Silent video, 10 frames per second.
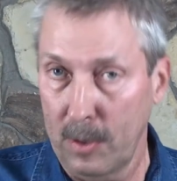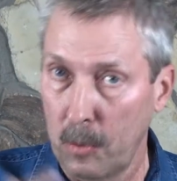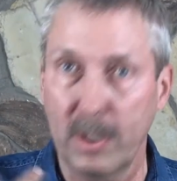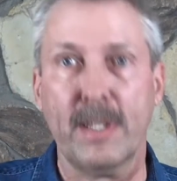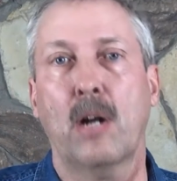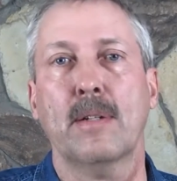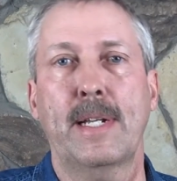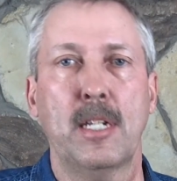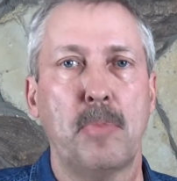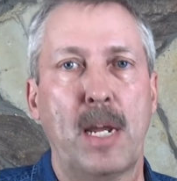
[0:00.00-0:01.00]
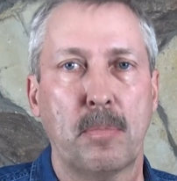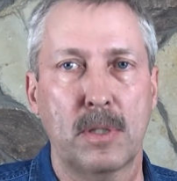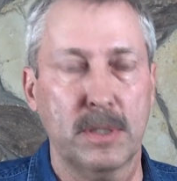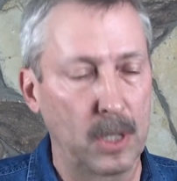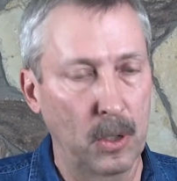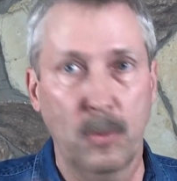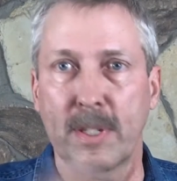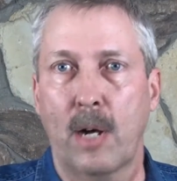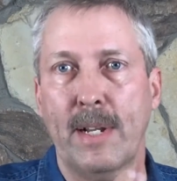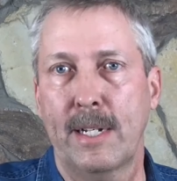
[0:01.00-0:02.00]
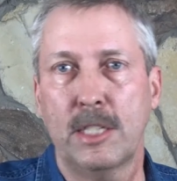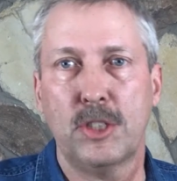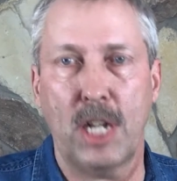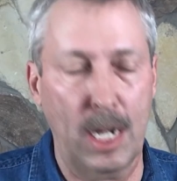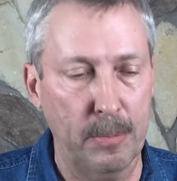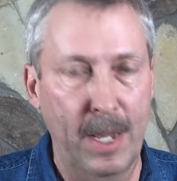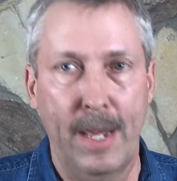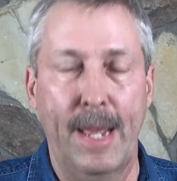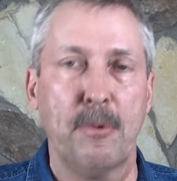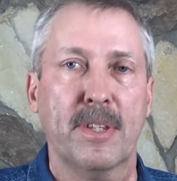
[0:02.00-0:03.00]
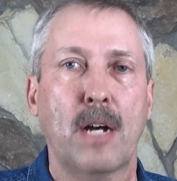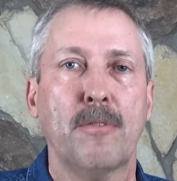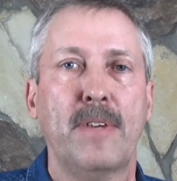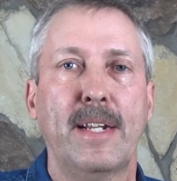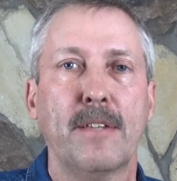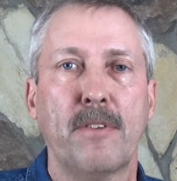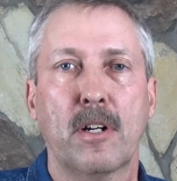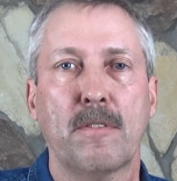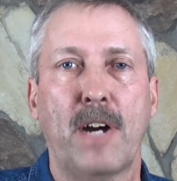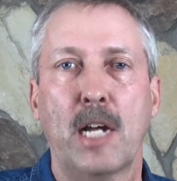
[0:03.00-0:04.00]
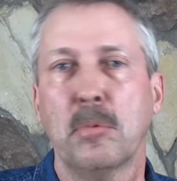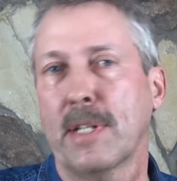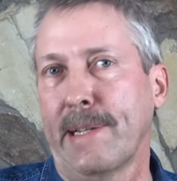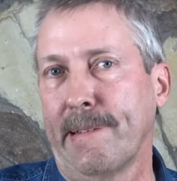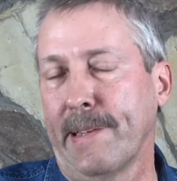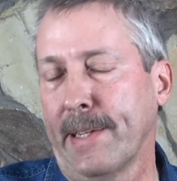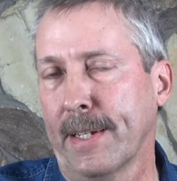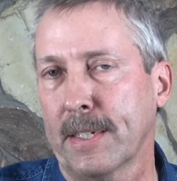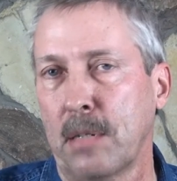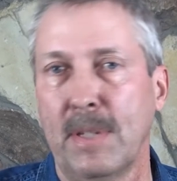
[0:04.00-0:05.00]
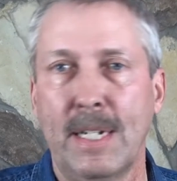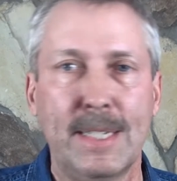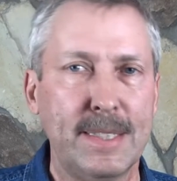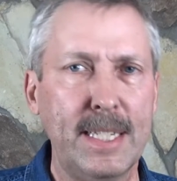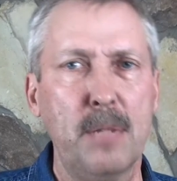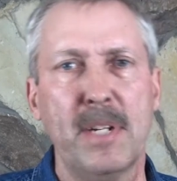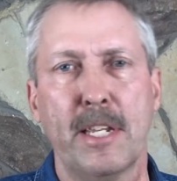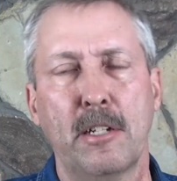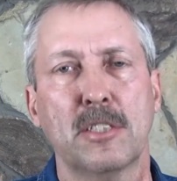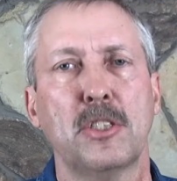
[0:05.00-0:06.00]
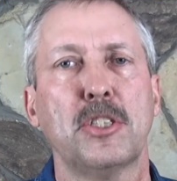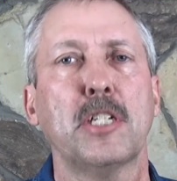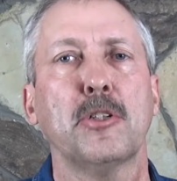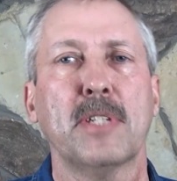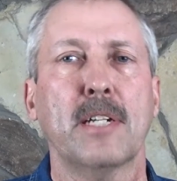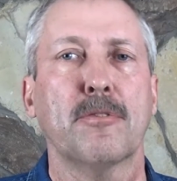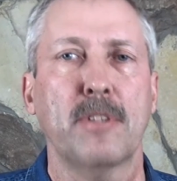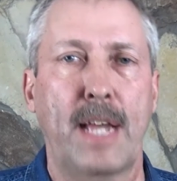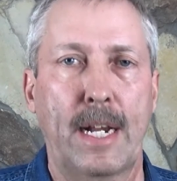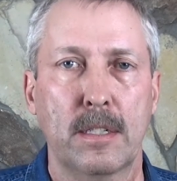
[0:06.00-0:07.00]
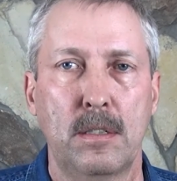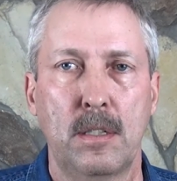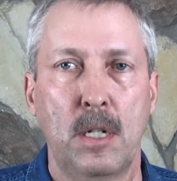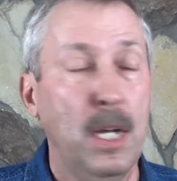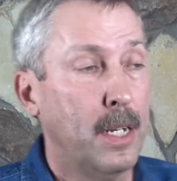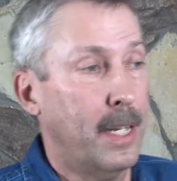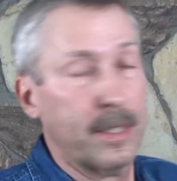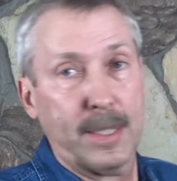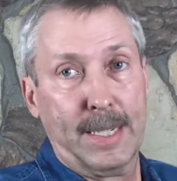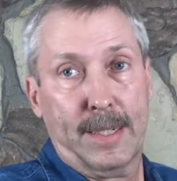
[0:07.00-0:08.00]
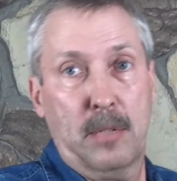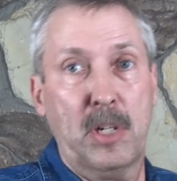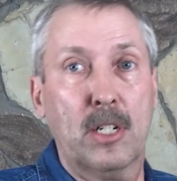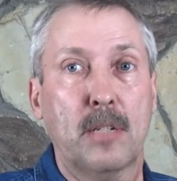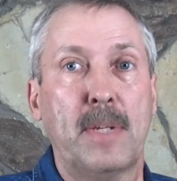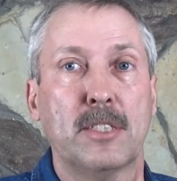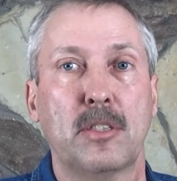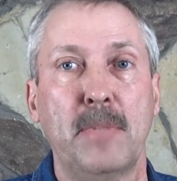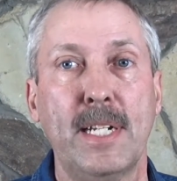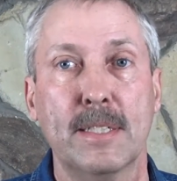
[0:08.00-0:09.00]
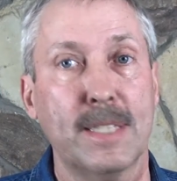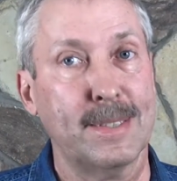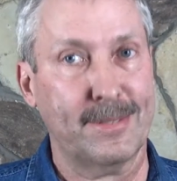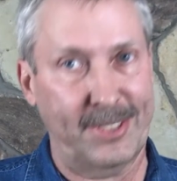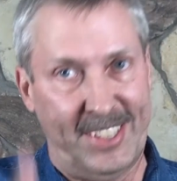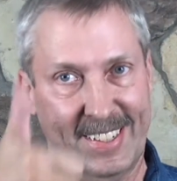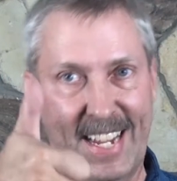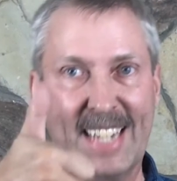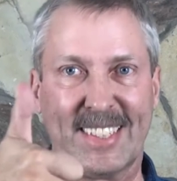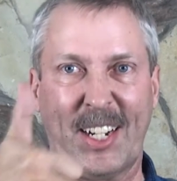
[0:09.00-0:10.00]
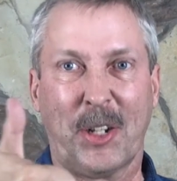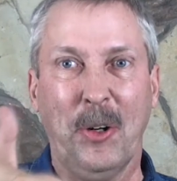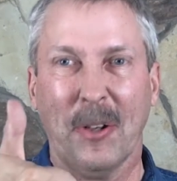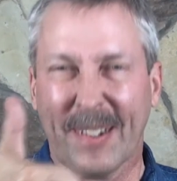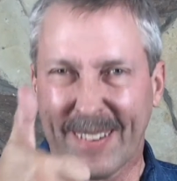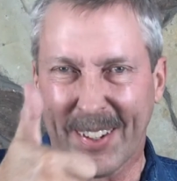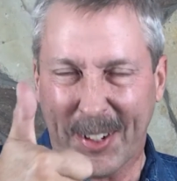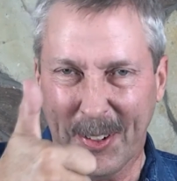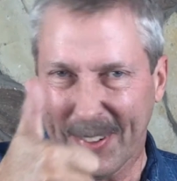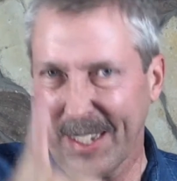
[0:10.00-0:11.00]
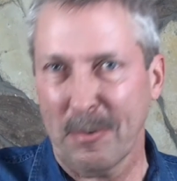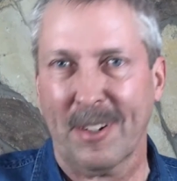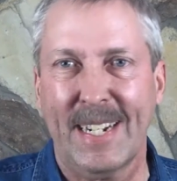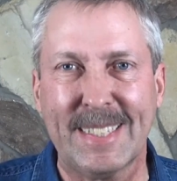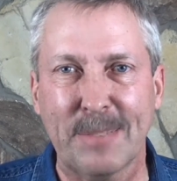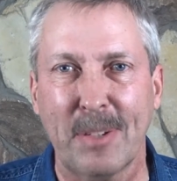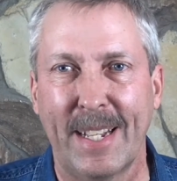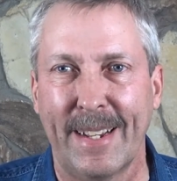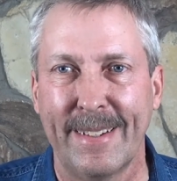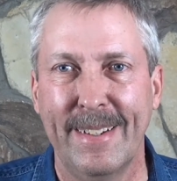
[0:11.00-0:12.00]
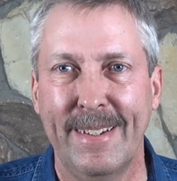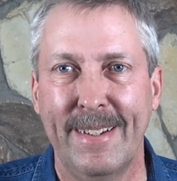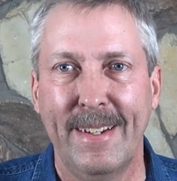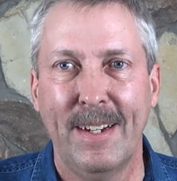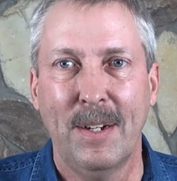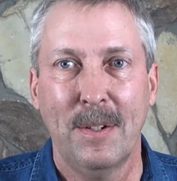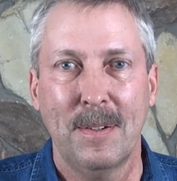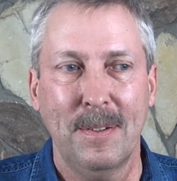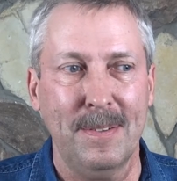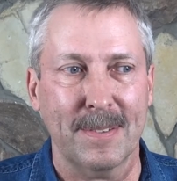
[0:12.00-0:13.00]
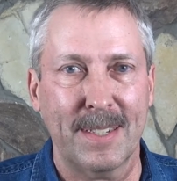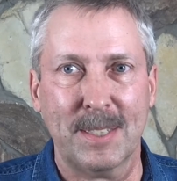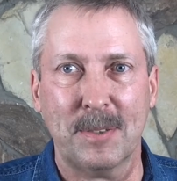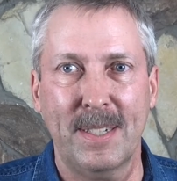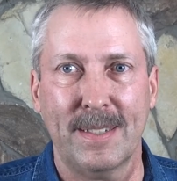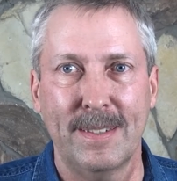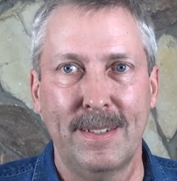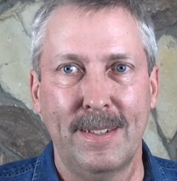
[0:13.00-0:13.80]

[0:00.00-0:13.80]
without any papers, without any job, and without any verifiable income. See how many years in jail you get for that. Now, the American mainstream media says, that's a cool immigration plan. Well, guess what?